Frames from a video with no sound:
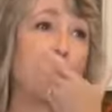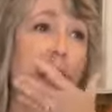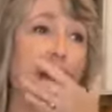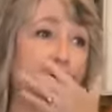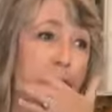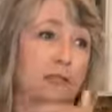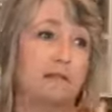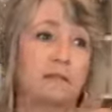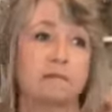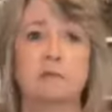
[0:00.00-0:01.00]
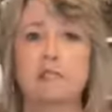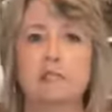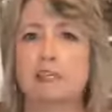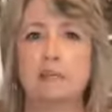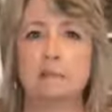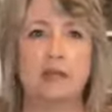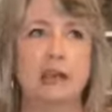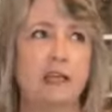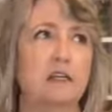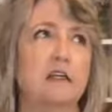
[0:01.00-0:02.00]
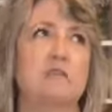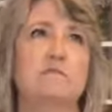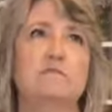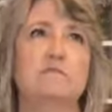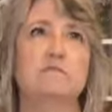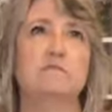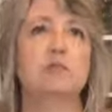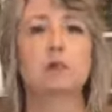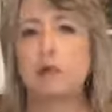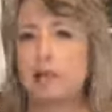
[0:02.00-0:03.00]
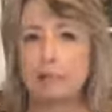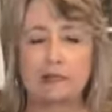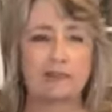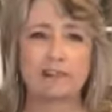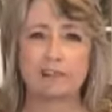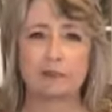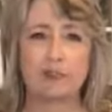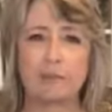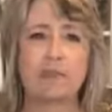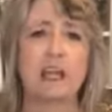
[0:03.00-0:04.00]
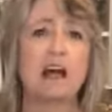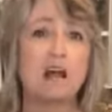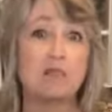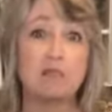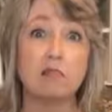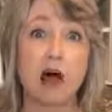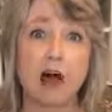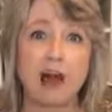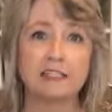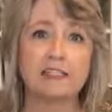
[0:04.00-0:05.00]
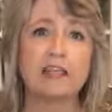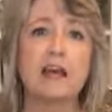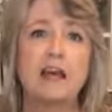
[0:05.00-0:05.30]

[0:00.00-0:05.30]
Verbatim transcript: and it's going to be, I don't know, 20 pieces or something, a lot.